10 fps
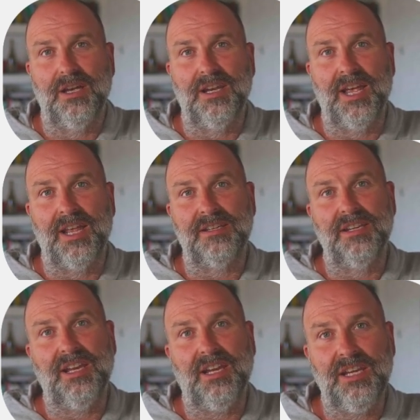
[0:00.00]
that
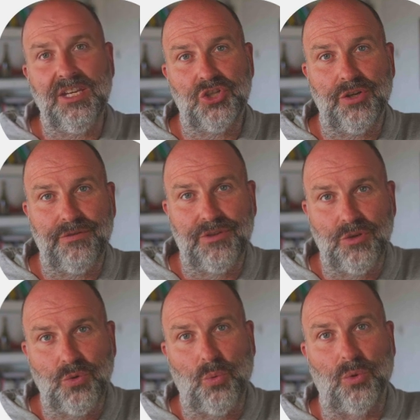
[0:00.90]
each of
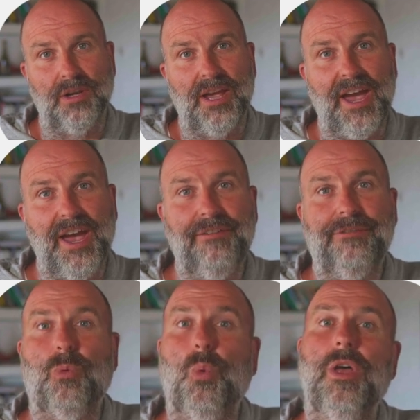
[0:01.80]
you will have
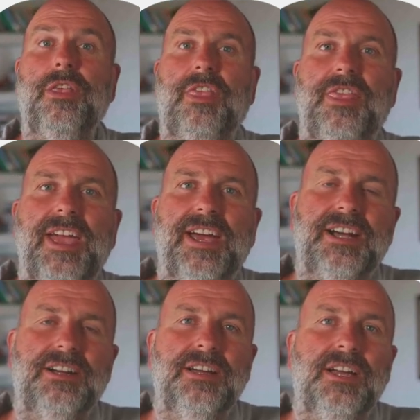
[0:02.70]
with
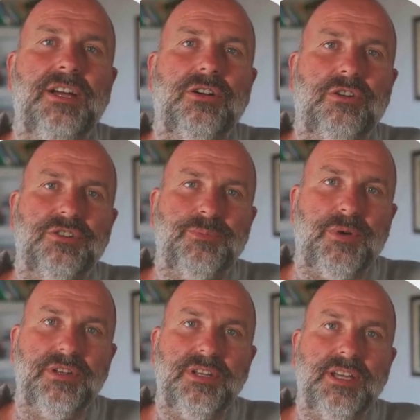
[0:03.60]
their
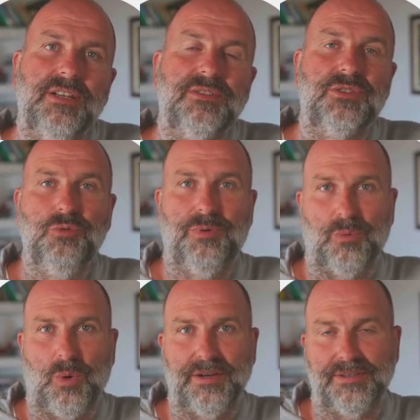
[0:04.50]
corresponding
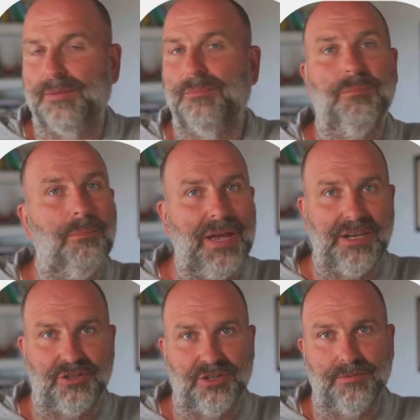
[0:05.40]
supervisor,
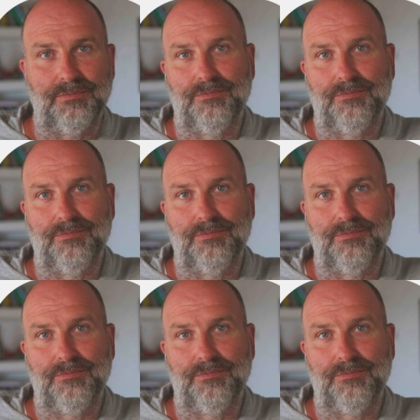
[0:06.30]
manager.